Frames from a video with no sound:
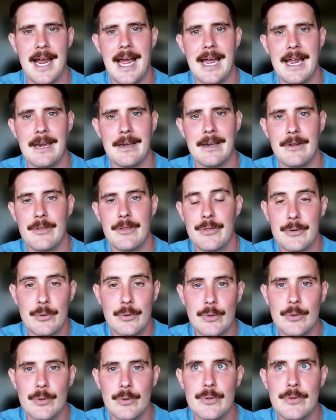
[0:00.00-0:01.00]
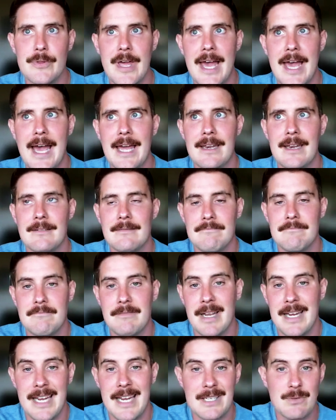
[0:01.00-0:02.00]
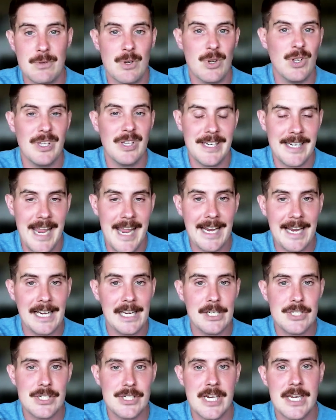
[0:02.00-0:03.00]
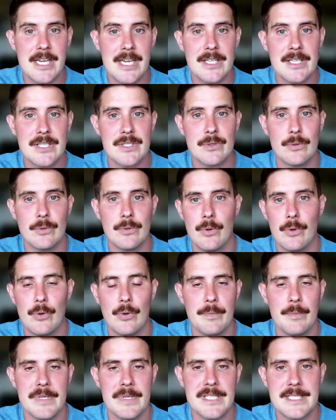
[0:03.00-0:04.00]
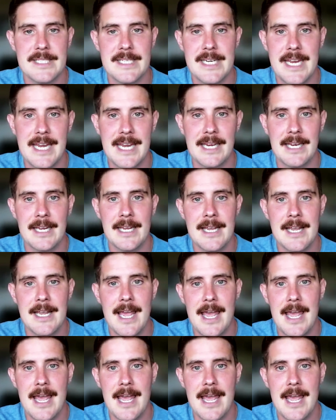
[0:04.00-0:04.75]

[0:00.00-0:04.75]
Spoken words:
And through that, I guess we'll call it negligence or a mistake,